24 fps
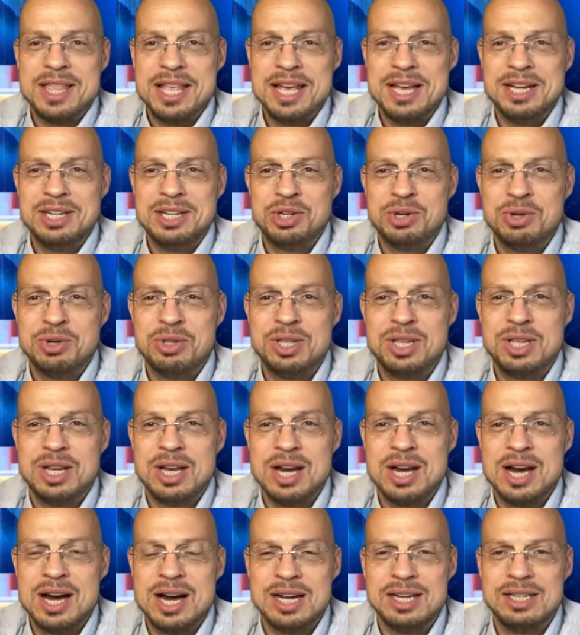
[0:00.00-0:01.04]
they should
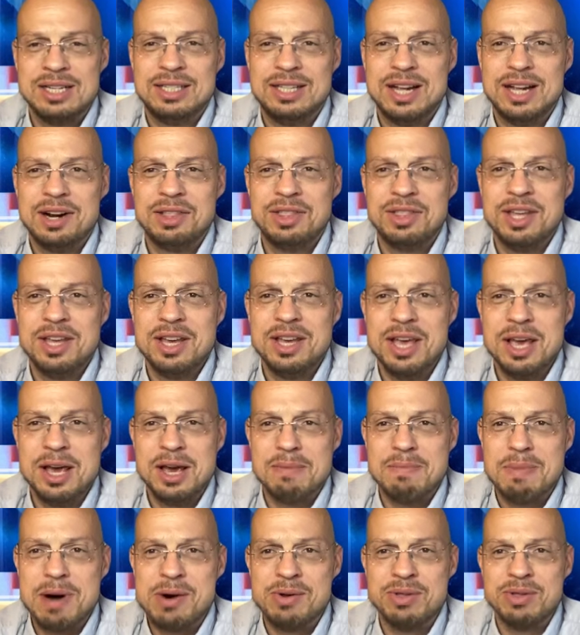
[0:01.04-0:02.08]
uh, start thinking
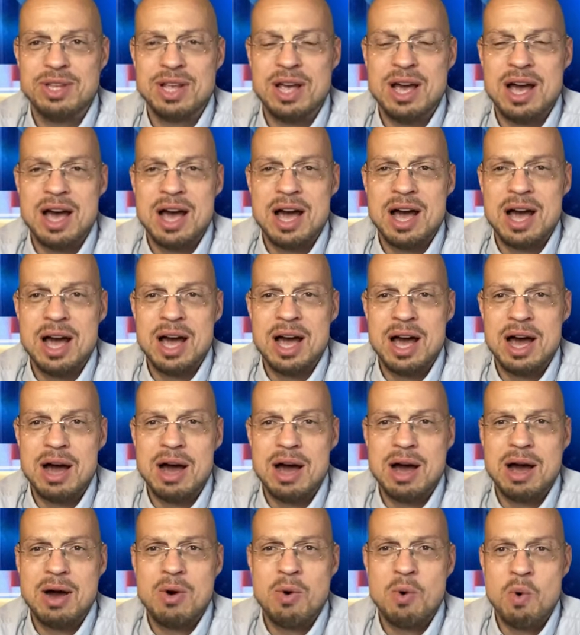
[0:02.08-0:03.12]
about
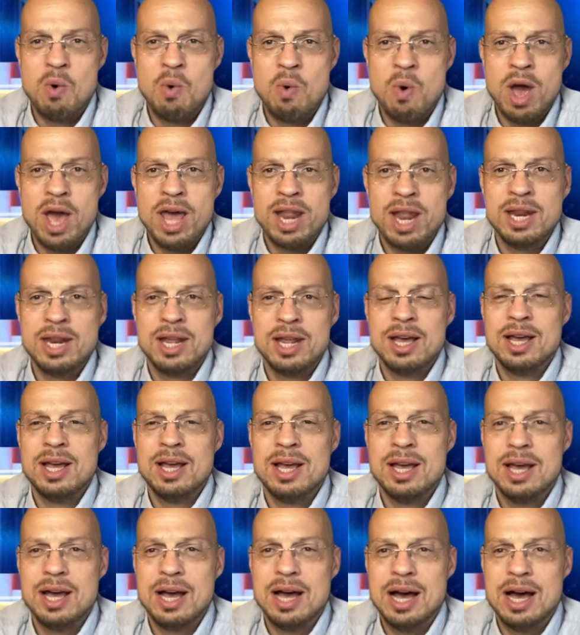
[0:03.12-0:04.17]
uh, when
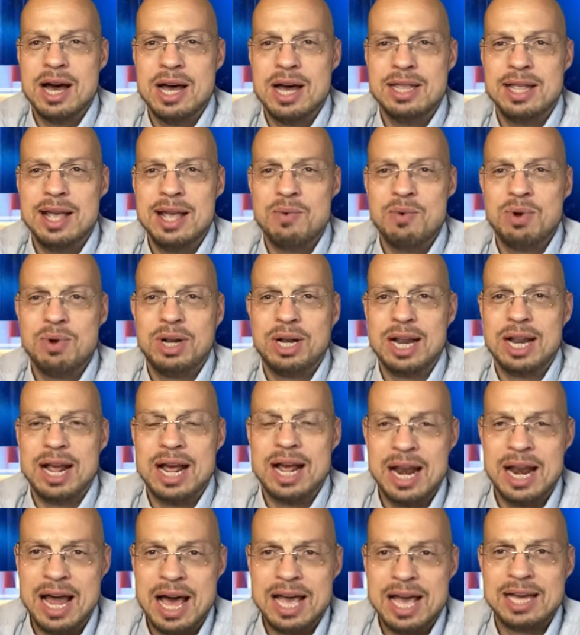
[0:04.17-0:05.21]
uh, they would
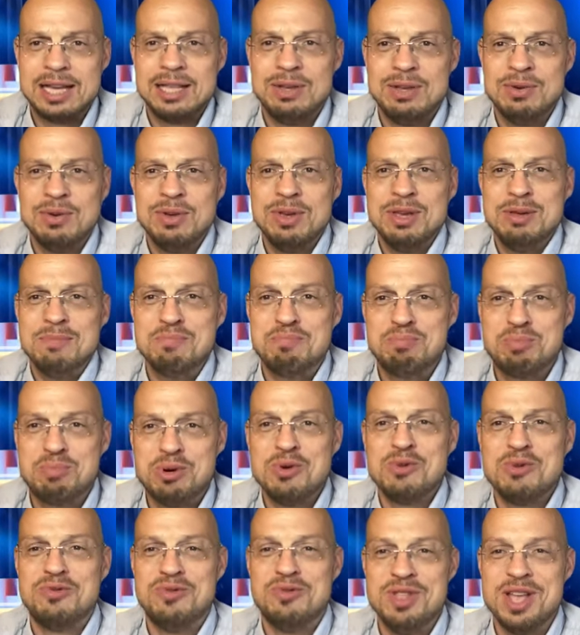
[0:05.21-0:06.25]
like to
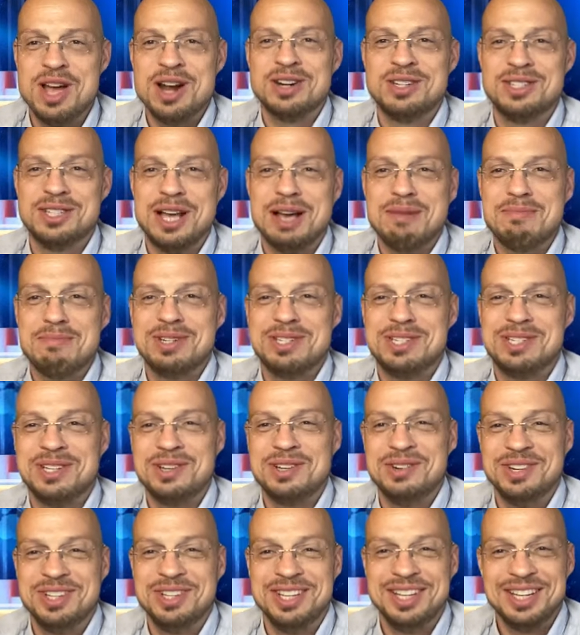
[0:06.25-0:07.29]
improve their
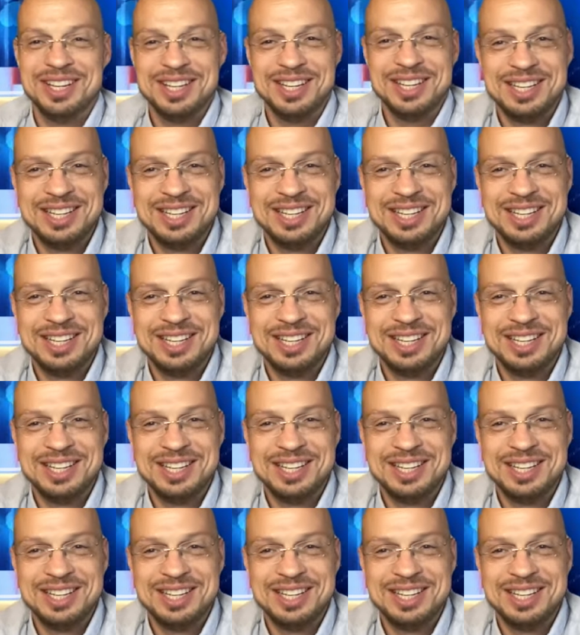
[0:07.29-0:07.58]
cybersecurity?